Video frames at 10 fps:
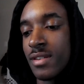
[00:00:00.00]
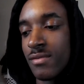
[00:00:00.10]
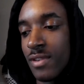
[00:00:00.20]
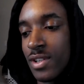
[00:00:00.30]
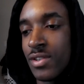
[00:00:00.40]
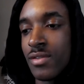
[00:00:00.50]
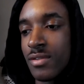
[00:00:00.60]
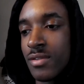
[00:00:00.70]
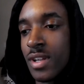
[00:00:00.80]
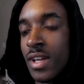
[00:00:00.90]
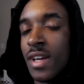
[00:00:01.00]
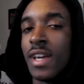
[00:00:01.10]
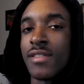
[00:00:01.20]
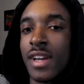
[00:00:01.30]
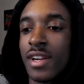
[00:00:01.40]
original,
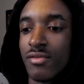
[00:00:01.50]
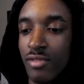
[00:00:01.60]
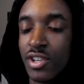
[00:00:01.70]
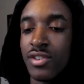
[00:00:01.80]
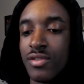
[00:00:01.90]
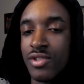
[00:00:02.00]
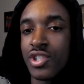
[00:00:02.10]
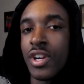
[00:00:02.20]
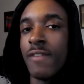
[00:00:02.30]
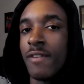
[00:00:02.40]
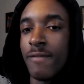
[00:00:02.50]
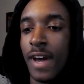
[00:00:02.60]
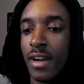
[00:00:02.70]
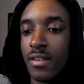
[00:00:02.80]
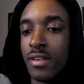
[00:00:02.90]
it's like original straight from
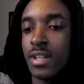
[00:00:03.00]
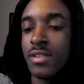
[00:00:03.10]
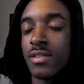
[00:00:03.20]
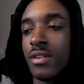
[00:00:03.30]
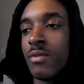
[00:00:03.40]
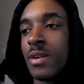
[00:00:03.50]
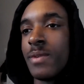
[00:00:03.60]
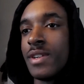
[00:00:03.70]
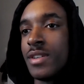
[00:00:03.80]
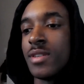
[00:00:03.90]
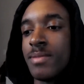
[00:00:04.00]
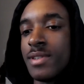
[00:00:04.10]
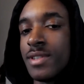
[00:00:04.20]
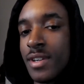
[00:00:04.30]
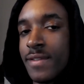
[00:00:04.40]
factory, so what I want to do is
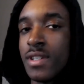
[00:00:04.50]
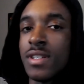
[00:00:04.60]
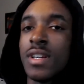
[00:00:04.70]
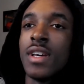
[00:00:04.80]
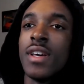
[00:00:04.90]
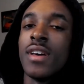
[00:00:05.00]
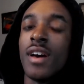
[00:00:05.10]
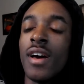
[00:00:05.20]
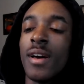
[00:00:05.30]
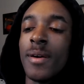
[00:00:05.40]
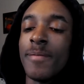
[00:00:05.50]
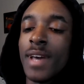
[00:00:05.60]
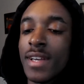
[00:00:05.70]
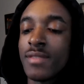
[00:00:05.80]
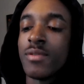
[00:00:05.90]
preserve it.
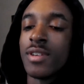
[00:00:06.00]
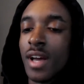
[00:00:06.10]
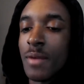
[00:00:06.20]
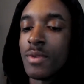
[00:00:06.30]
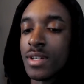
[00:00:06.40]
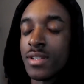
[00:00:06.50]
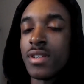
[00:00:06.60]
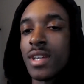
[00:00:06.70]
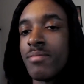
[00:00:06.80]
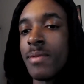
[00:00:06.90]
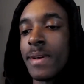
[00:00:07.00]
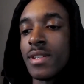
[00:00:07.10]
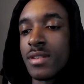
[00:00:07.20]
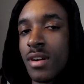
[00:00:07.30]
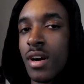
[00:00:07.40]
That's what I want to keep about
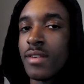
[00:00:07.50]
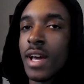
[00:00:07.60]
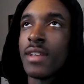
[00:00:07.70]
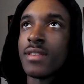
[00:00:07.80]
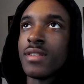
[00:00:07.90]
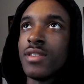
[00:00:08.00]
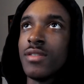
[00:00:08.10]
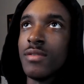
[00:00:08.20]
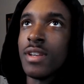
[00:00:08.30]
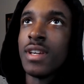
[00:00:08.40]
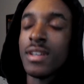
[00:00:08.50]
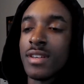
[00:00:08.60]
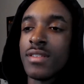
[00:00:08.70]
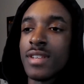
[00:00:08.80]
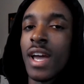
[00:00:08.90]
this car that's unique,
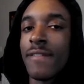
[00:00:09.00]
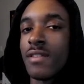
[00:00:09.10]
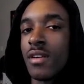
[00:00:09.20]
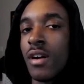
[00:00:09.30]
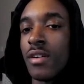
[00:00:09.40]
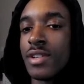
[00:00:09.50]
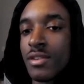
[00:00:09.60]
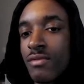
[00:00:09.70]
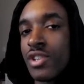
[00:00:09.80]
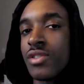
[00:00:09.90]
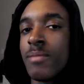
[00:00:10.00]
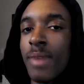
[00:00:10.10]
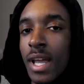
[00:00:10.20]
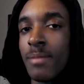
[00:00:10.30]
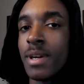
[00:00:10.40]
is having all the original
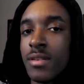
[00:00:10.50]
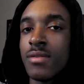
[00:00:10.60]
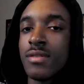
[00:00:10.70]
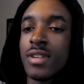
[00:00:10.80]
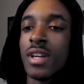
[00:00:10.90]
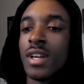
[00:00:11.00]
body panels.